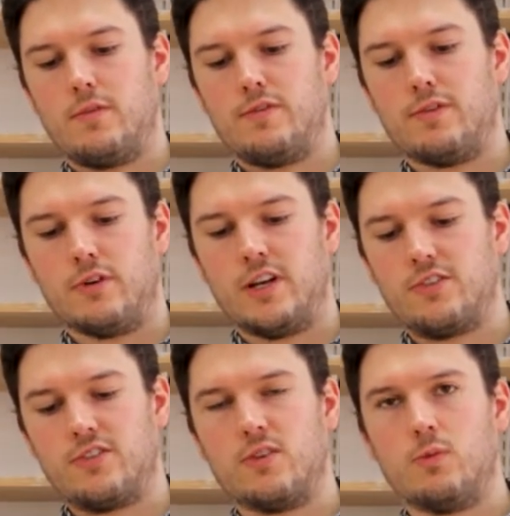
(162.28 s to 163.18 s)
for
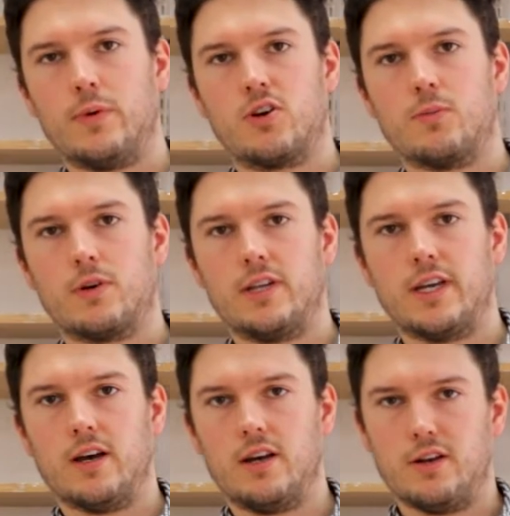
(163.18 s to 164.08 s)
reasons that will become
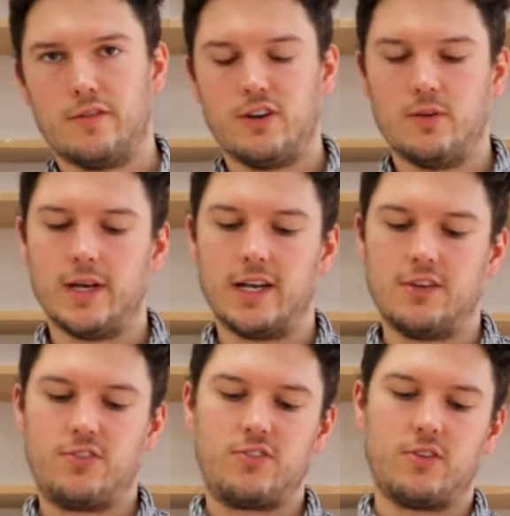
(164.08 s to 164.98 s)
clear in a few
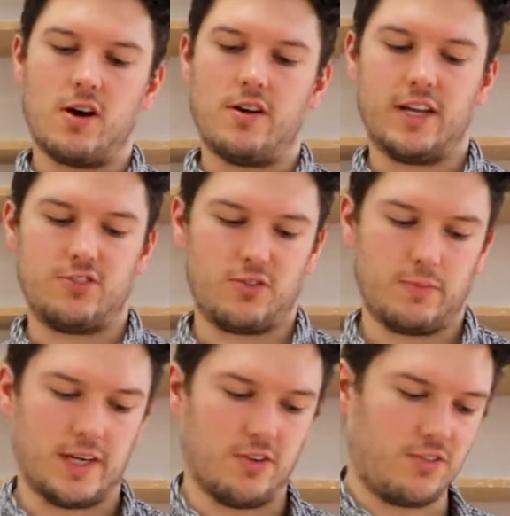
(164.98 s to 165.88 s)
minutes, that just
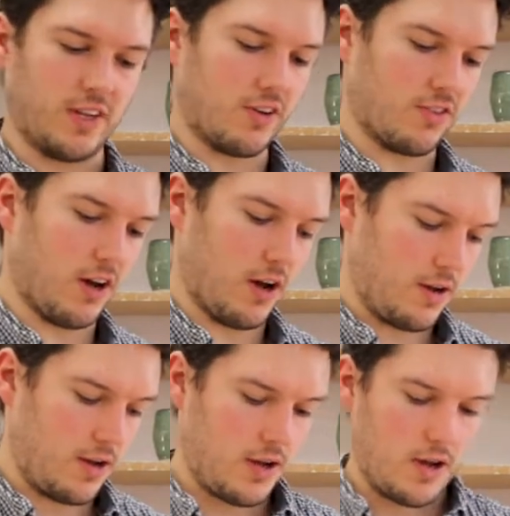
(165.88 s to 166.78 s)
means things are
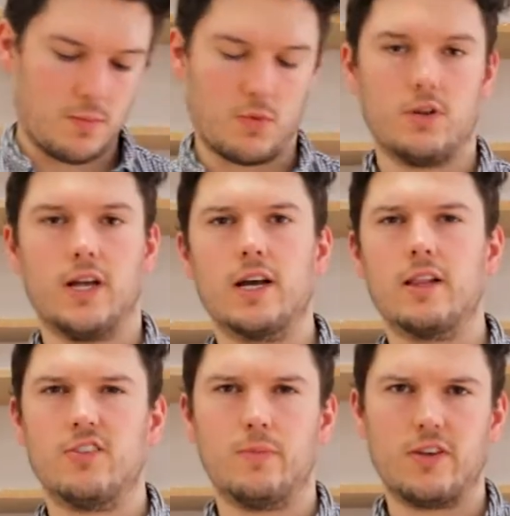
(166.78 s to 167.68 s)
more
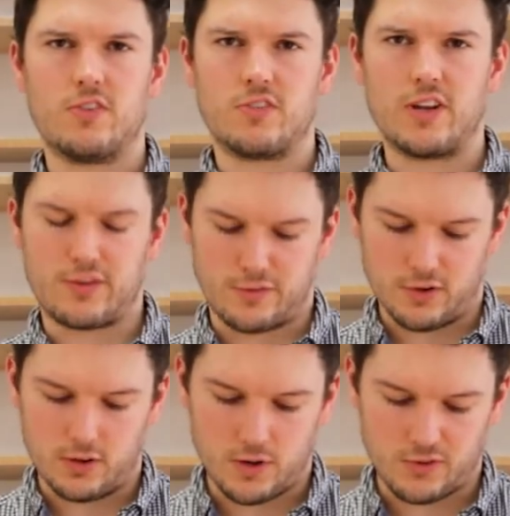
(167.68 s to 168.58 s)
likely to be
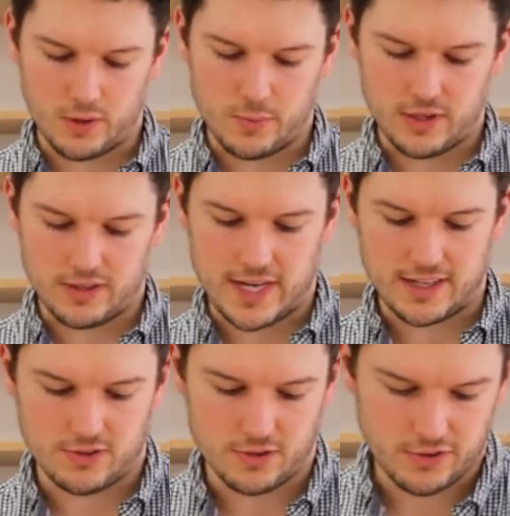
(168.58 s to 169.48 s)
successful whilst we're pulling the
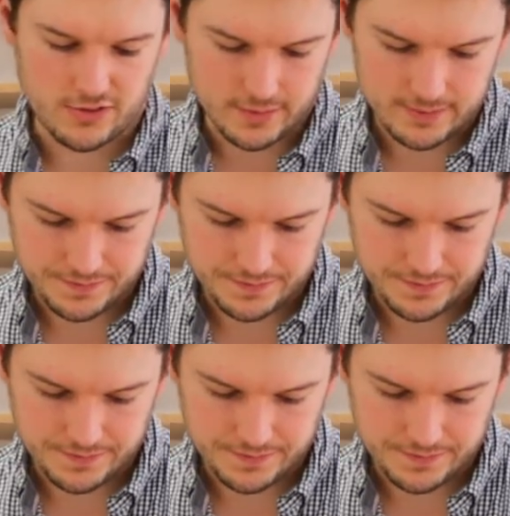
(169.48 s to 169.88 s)
handles.